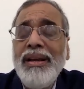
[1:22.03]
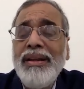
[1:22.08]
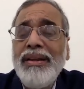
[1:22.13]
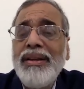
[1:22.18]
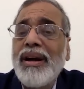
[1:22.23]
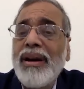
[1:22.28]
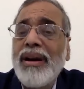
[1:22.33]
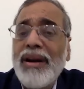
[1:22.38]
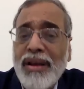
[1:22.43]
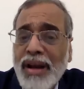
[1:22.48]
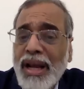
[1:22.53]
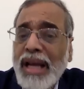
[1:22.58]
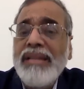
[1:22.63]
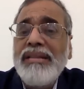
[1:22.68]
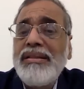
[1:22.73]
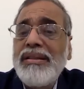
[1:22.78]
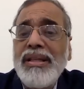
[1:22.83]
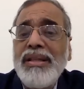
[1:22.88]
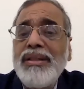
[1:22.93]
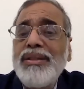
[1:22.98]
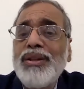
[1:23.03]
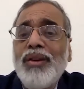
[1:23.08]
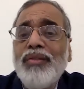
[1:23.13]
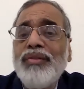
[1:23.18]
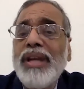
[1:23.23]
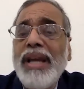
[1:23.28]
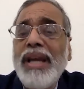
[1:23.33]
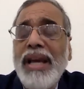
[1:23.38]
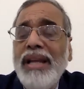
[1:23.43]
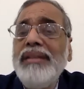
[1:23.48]
the crisis of
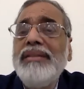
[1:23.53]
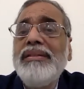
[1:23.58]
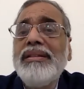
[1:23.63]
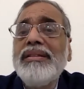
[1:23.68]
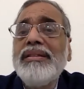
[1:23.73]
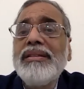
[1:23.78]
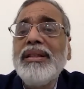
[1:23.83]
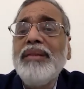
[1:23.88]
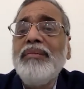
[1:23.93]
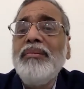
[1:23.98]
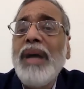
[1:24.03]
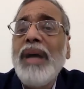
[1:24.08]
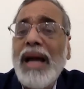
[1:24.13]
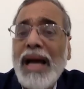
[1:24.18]
the health system